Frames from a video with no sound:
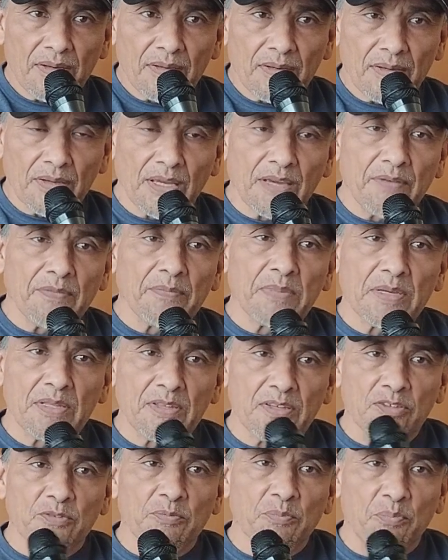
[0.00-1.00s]
Give me
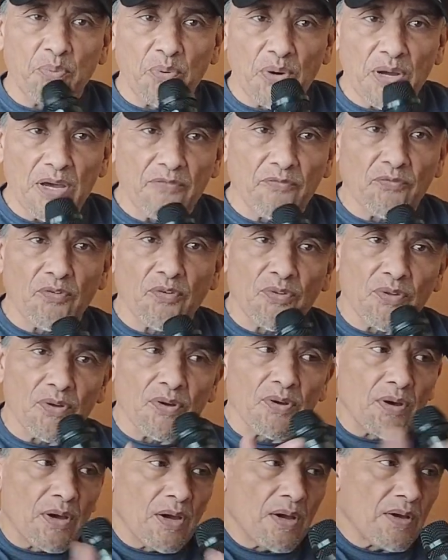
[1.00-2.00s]
this bread for
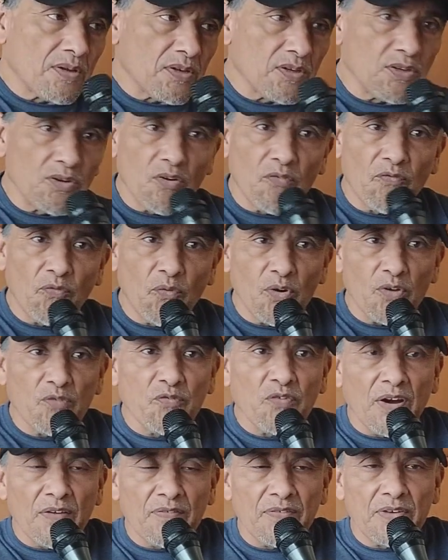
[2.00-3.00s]
the
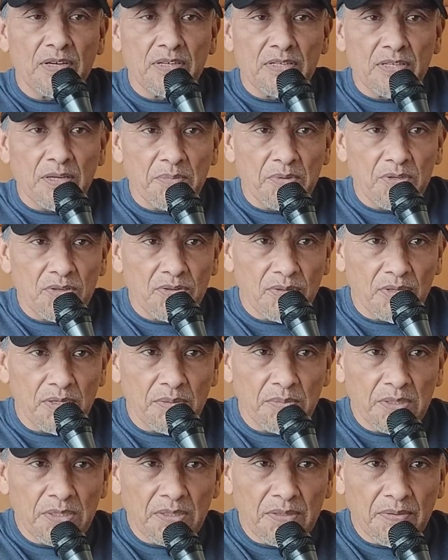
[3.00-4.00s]
45 days I'm in
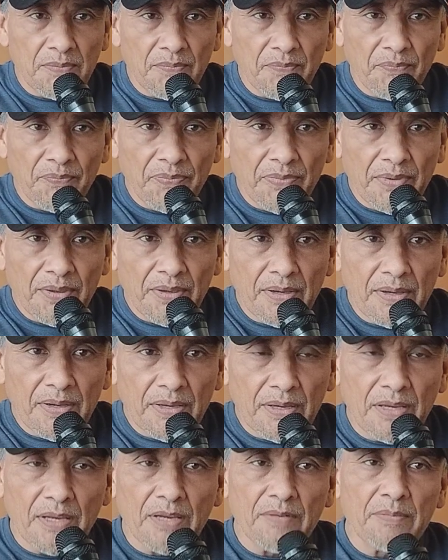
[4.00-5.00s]
treatment.
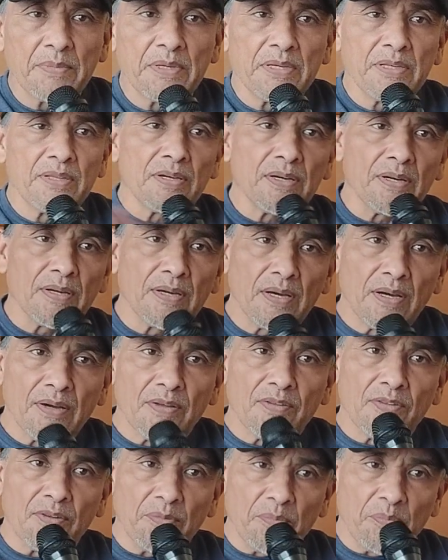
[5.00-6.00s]
Give me the
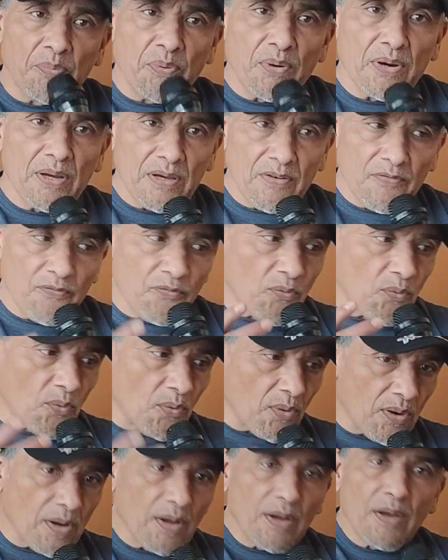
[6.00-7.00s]
bread
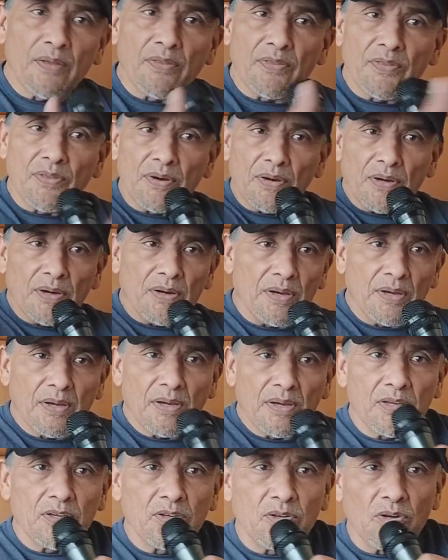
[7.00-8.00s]
for the
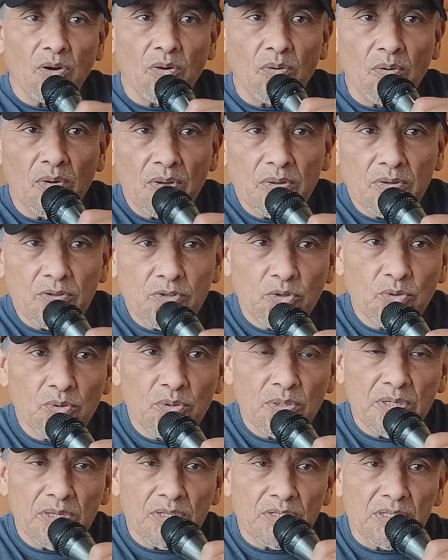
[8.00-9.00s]
2
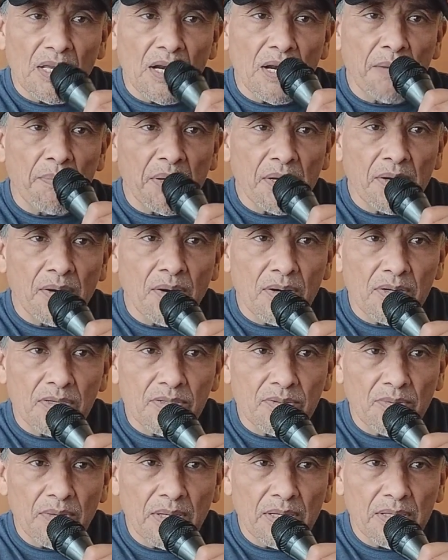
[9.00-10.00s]
years that I'm
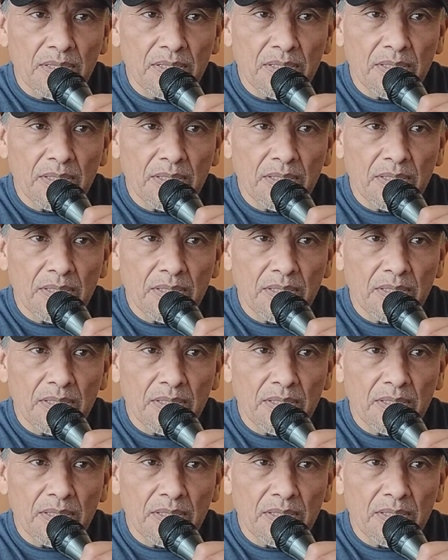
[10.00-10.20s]
incarcerated.